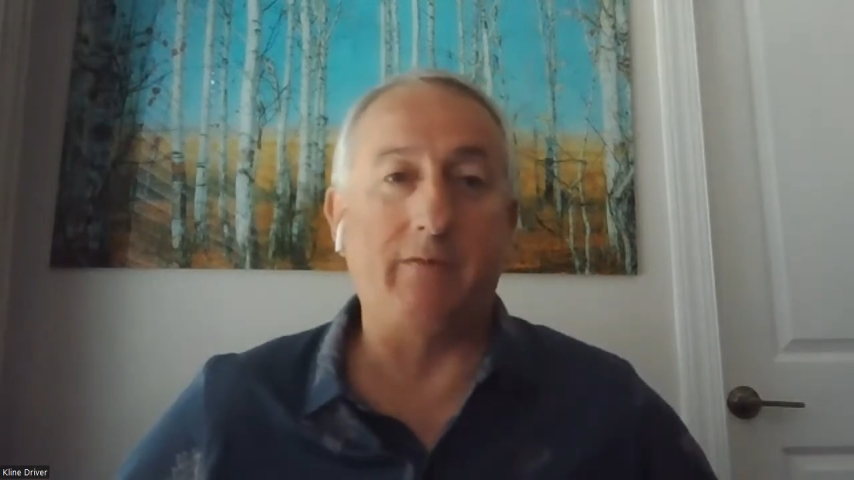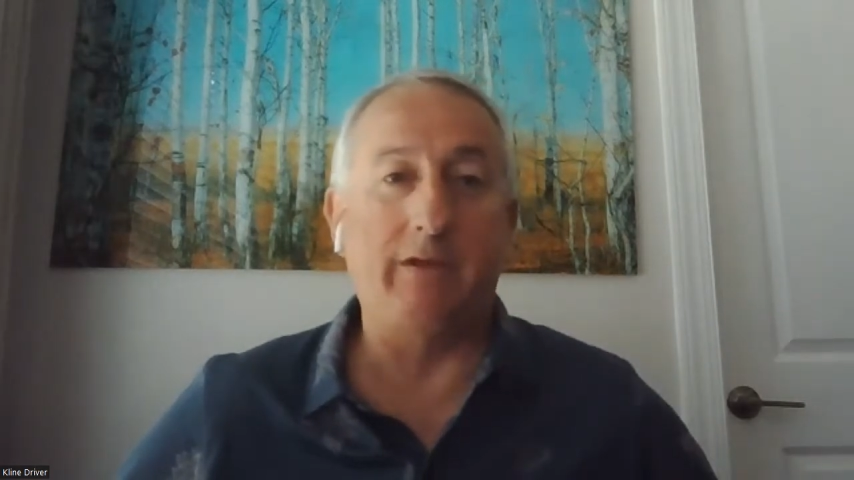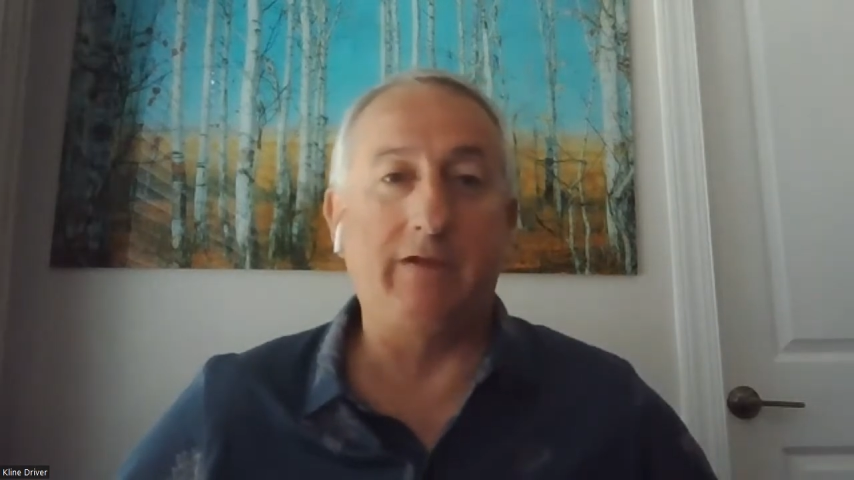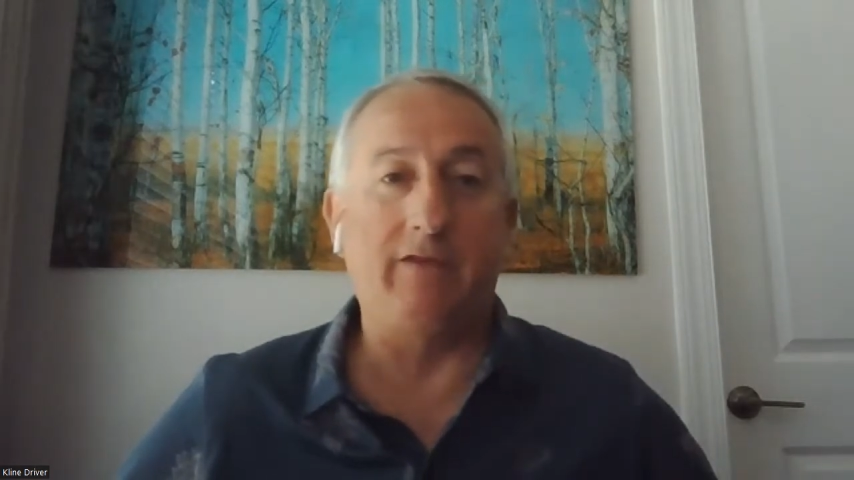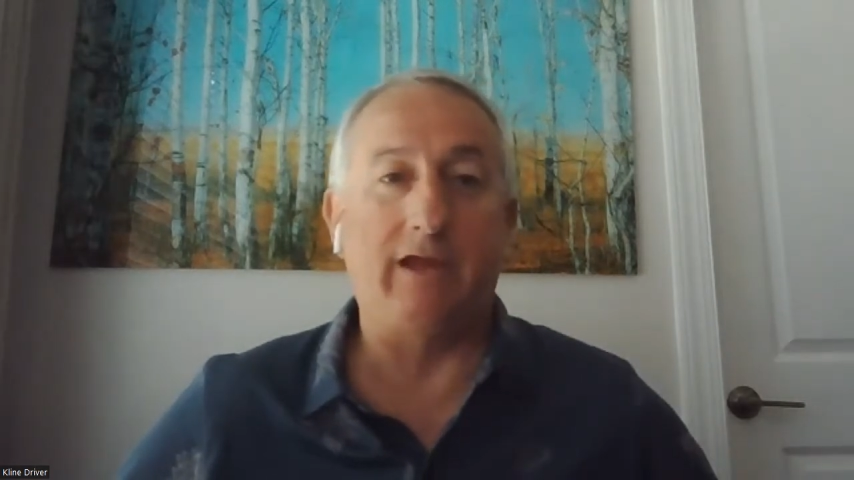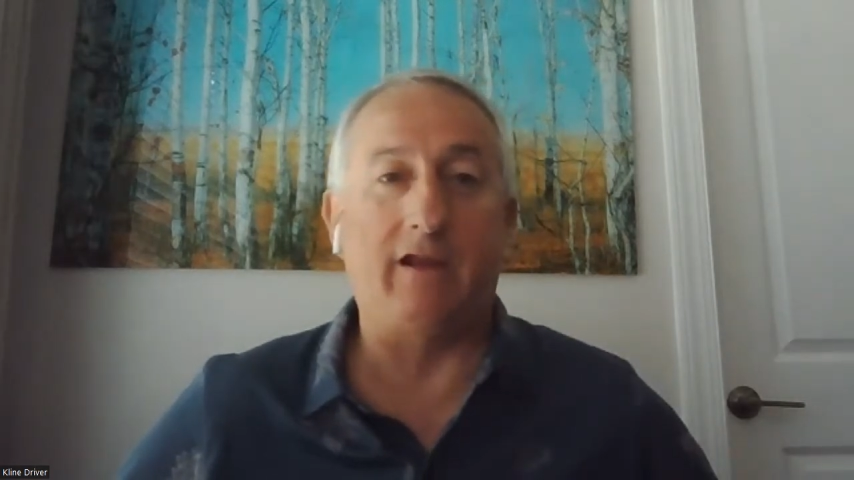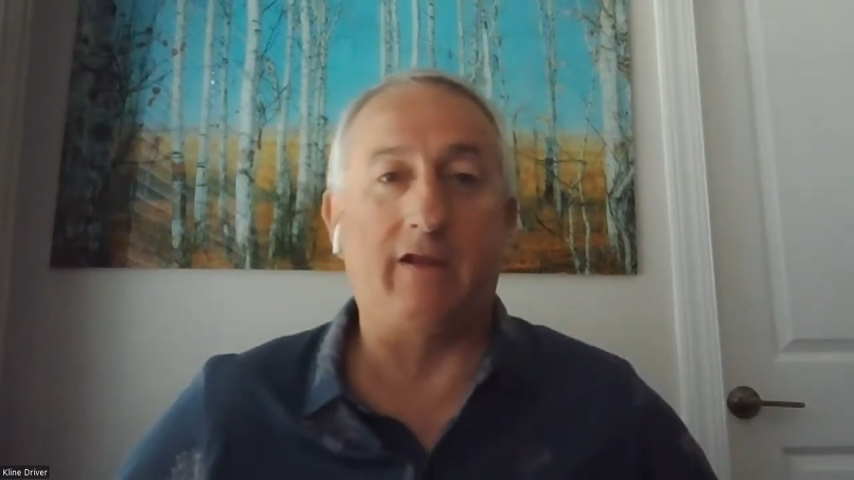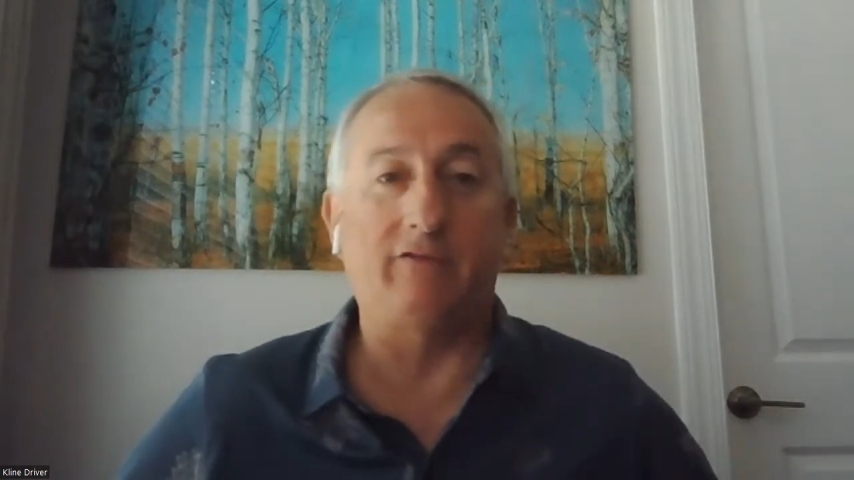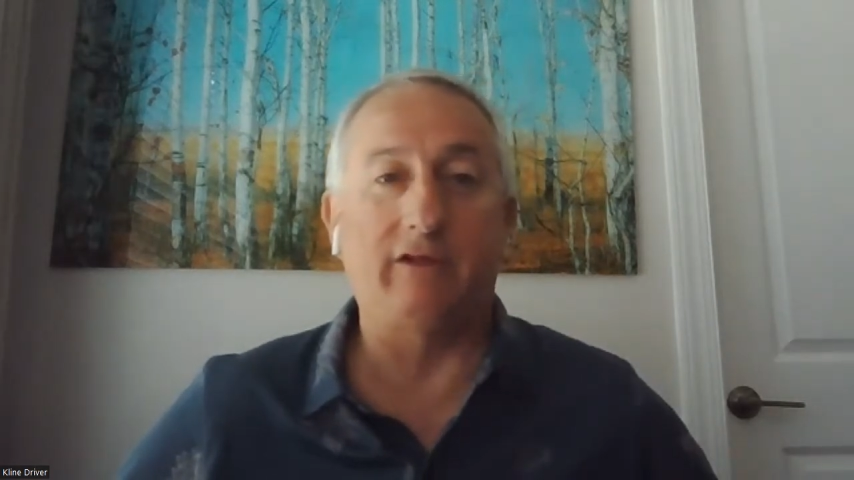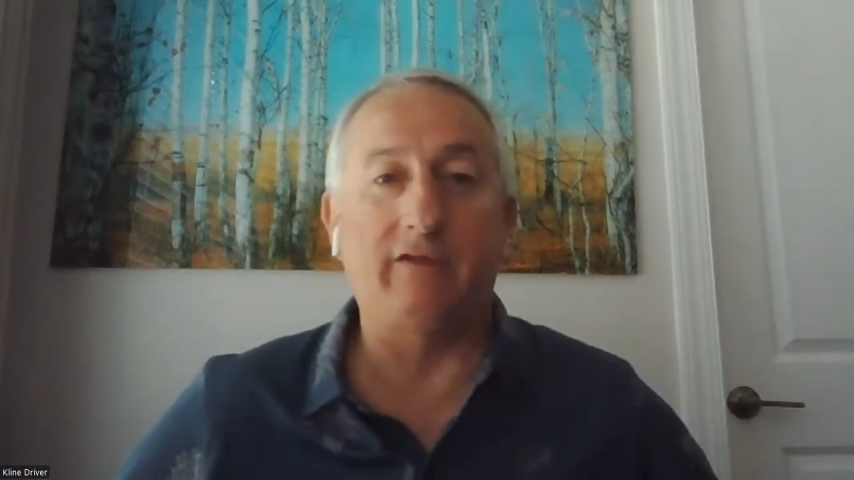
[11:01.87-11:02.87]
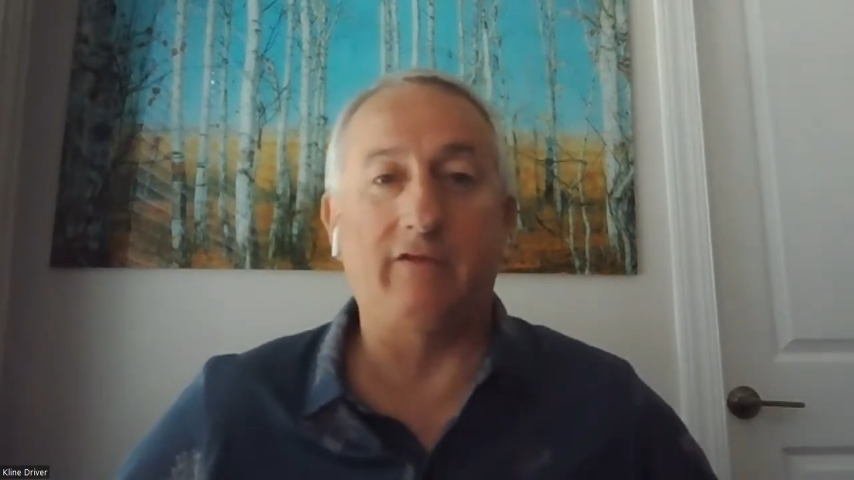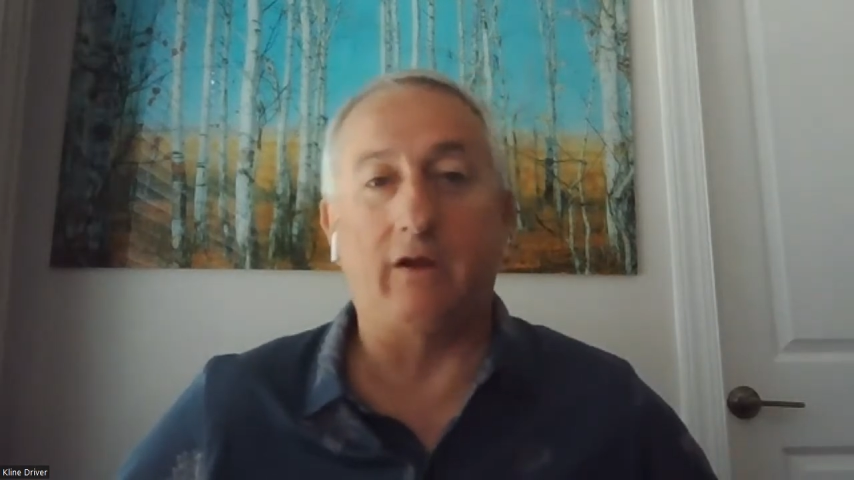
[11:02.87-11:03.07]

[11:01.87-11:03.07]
to be the LLC that